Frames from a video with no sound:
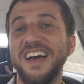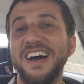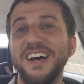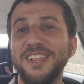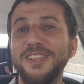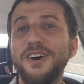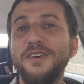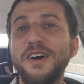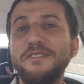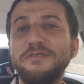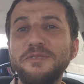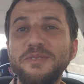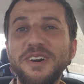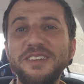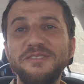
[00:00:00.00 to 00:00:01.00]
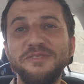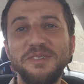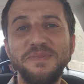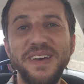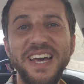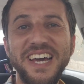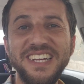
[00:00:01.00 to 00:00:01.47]
Hello everyone
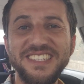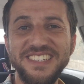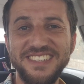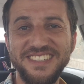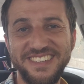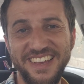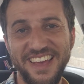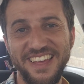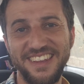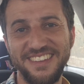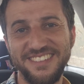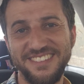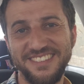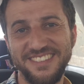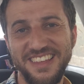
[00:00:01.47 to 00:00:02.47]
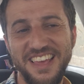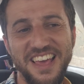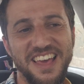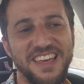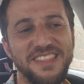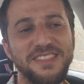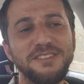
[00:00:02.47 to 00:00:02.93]
from Eretz Israel.
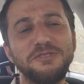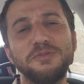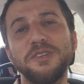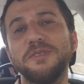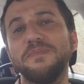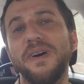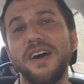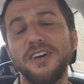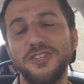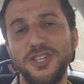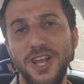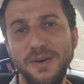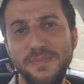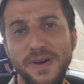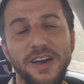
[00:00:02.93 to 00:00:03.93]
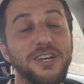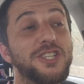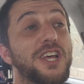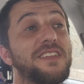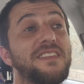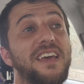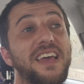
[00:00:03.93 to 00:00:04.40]
This week's Parashat
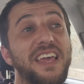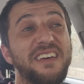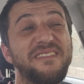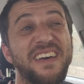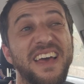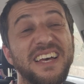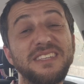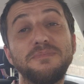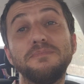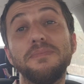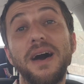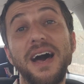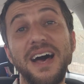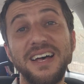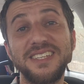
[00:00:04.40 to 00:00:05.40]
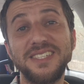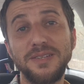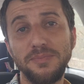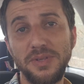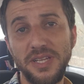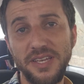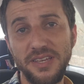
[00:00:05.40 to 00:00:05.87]
Ekev, has
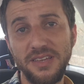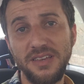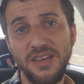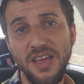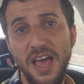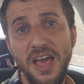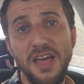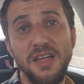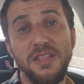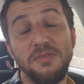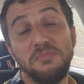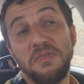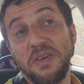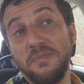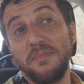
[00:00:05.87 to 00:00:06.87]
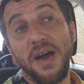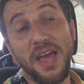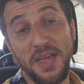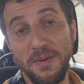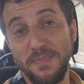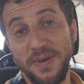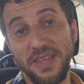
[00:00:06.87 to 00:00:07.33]
possibly, in my
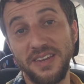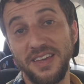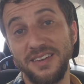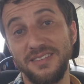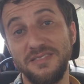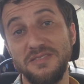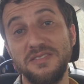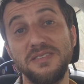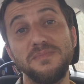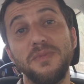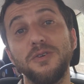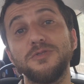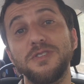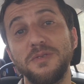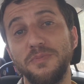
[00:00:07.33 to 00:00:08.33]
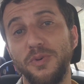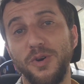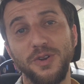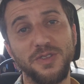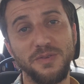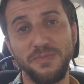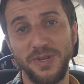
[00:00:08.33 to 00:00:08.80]
opinion, the most
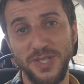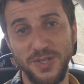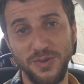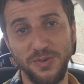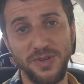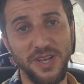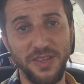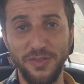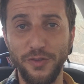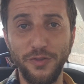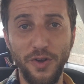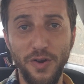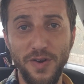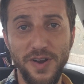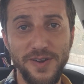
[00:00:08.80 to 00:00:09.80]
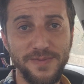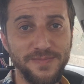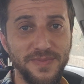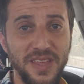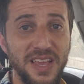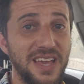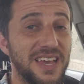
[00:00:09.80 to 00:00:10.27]
important pasuk in the Torah.
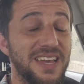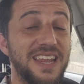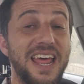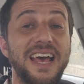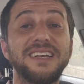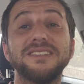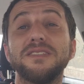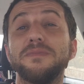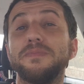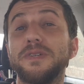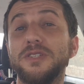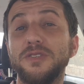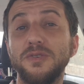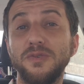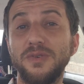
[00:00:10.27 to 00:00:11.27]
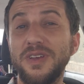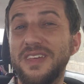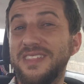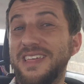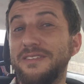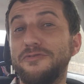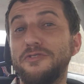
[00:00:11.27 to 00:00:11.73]
It has the
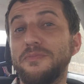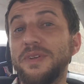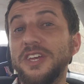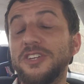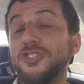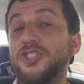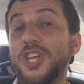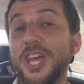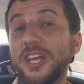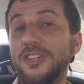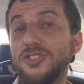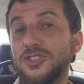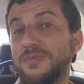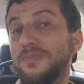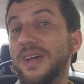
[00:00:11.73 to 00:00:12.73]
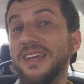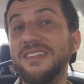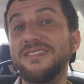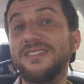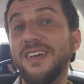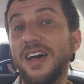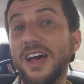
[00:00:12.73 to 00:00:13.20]
pasuk that for me it changed my
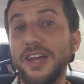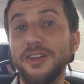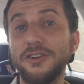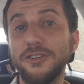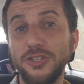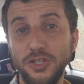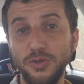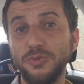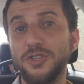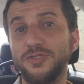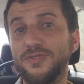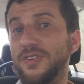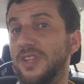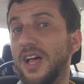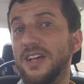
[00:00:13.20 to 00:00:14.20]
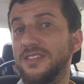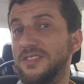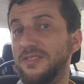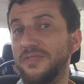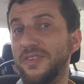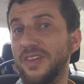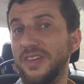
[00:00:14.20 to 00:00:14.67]
entire Jewish
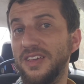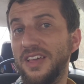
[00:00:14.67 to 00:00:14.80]
philosophy